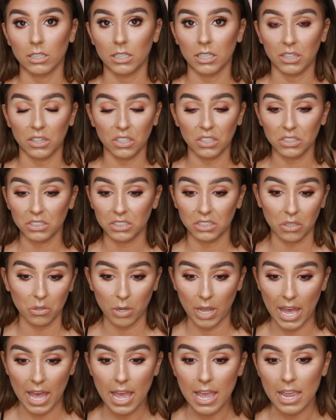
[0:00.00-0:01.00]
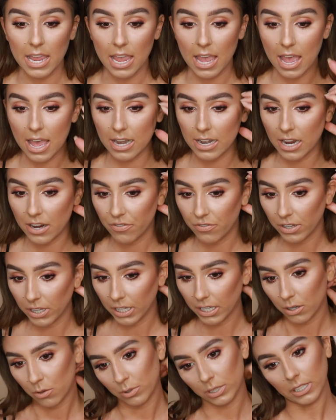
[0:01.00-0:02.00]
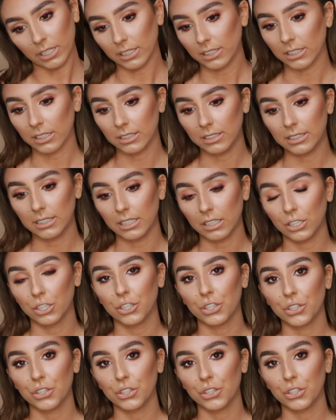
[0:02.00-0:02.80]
it looks okay. And I feel like with this concealer,